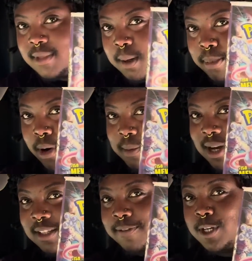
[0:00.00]

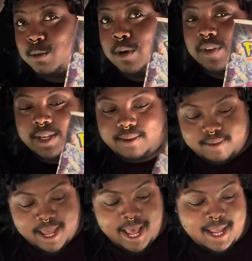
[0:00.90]
Pokemon the first movie,
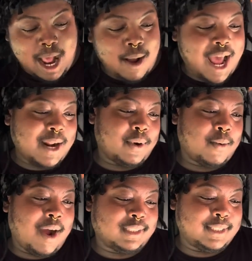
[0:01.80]
and I kind of want to
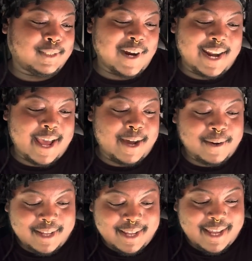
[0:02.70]
watch this right now,
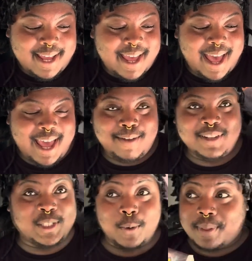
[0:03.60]
and if
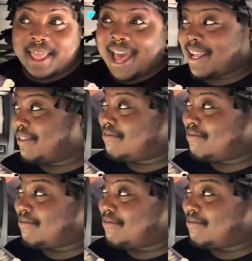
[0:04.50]
it's doing that,